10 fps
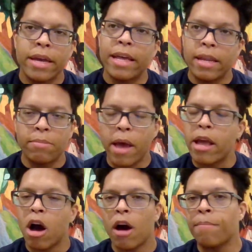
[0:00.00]
It didn't
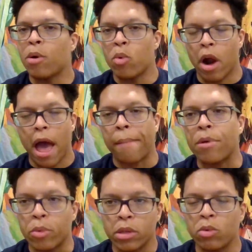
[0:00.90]
pay off, but we're happy
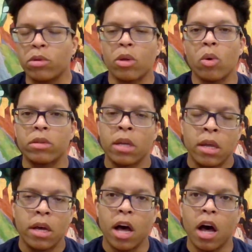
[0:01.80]
with the results
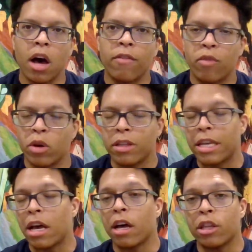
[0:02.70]
for
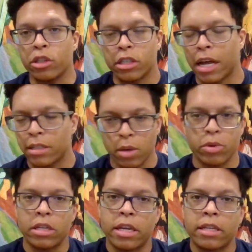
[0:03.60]
the other shots that
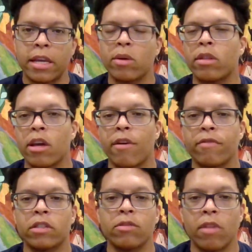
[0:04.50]
we did take on the
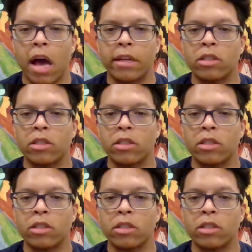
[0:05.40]
offensive line.